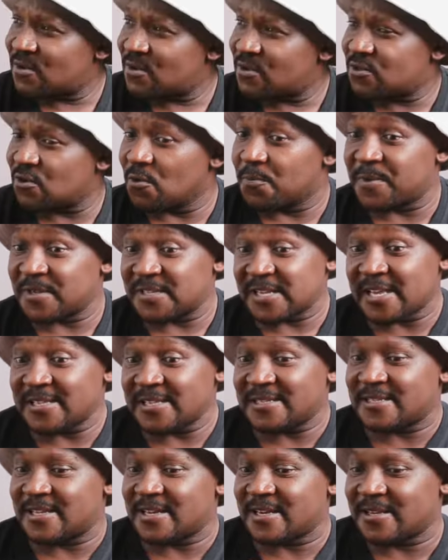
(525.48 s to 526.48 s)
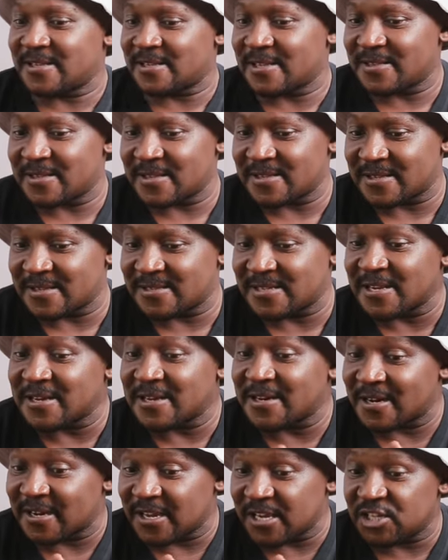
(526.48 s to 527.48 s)
So besides the, the, the, the
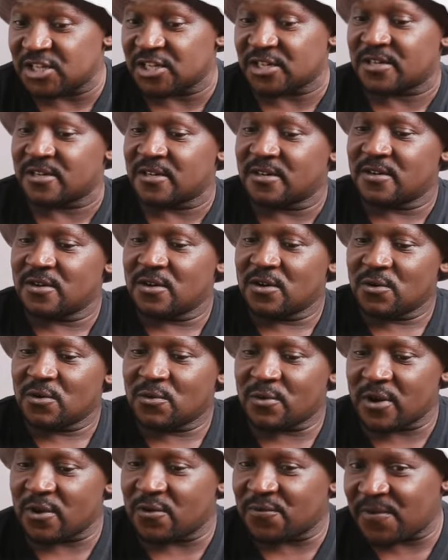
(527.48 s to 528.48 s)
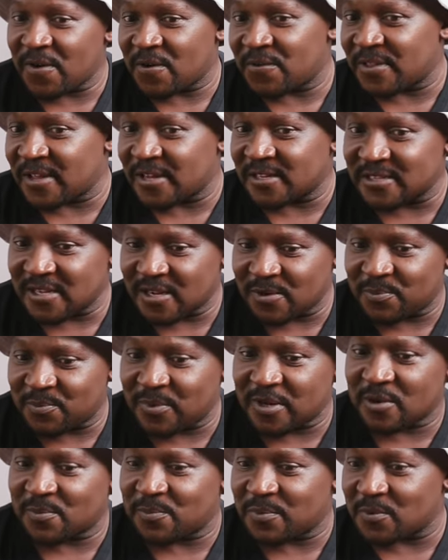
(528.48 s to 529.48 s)
segregation, where you found that uh,
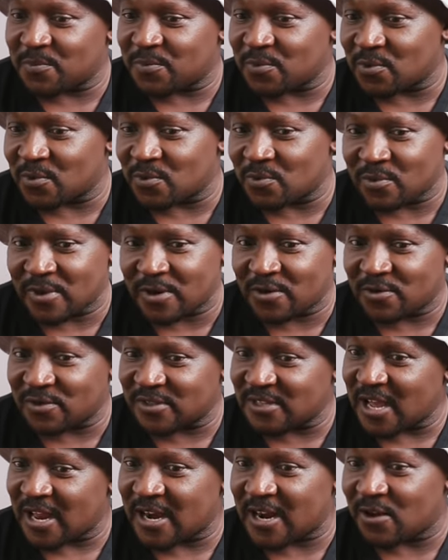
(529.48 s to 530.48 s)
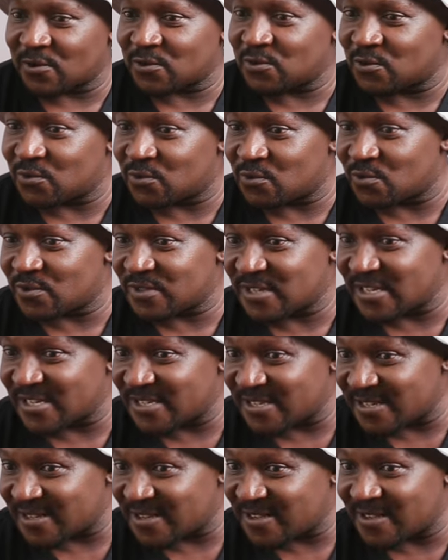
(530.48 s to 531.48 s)
black people were not allowed to do
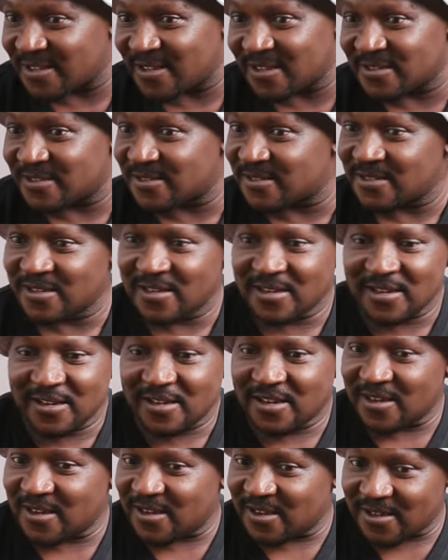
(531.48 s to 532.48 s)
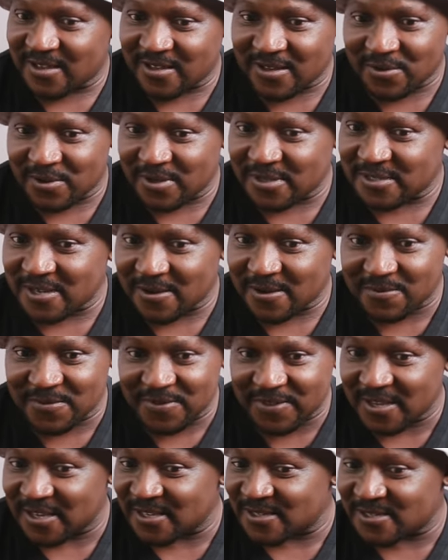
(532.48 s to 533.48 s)
certain things. Uh, there were some
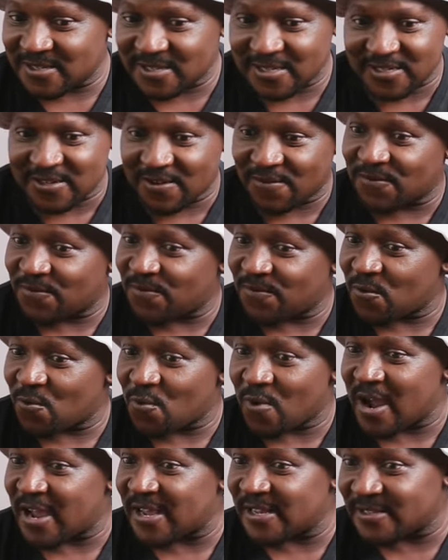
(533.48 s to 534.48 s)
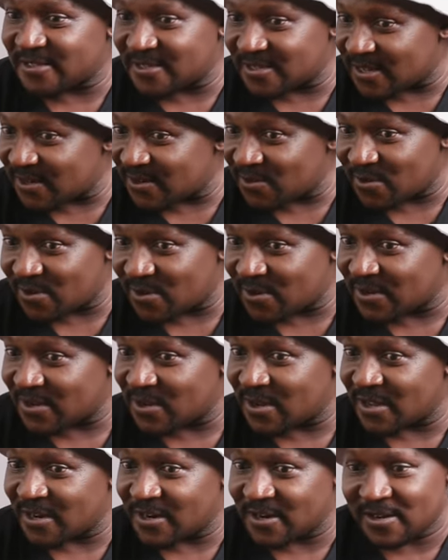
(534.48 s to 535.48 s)
things reserved for whites and all,
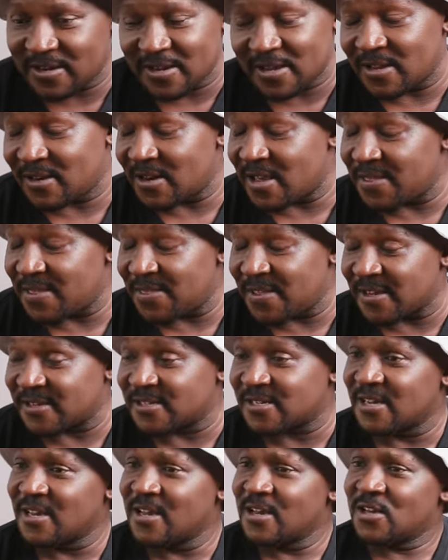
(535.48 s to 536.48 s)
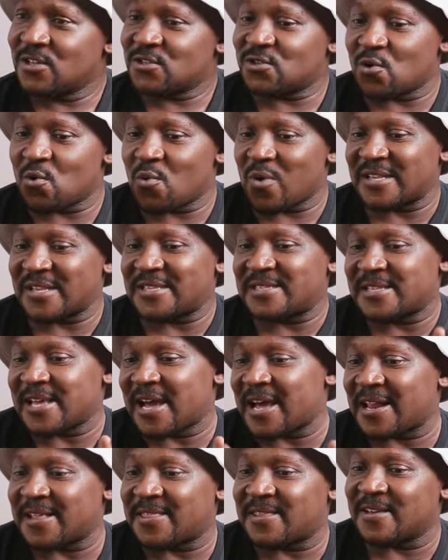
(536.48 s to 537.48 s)
and, and, and, that. So, what's
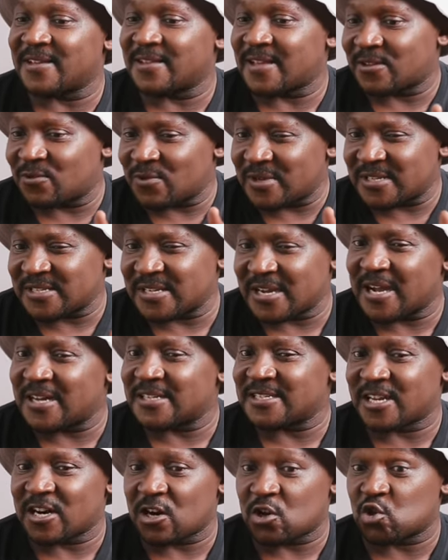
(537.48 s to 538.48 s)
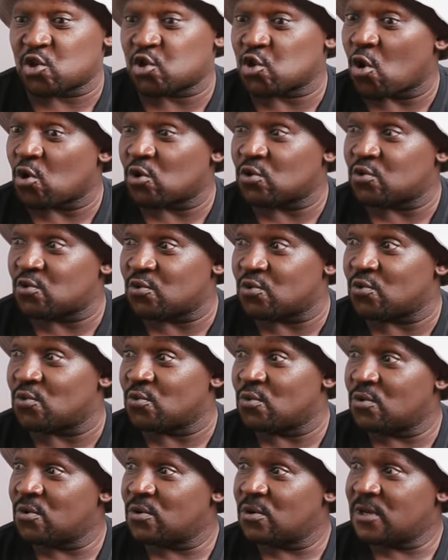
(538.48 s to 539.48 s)
the other thing that was a cultural shock to you
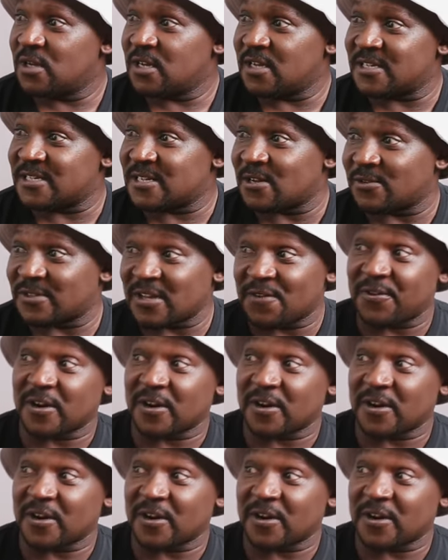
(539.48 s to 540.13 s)
in South no.